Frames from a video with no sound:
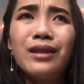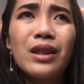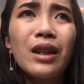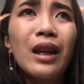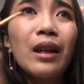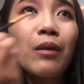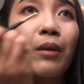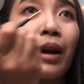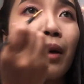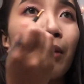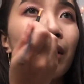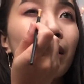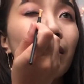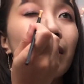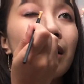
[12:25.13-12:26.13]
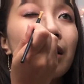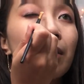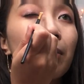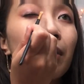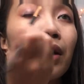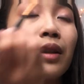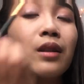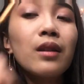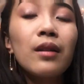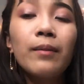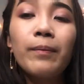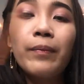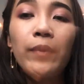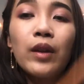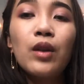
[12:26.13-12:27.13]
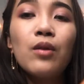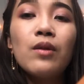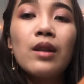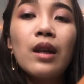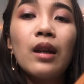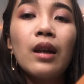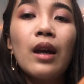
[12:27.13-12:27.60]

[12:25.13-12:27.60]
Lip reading: so anyway, we're going to put using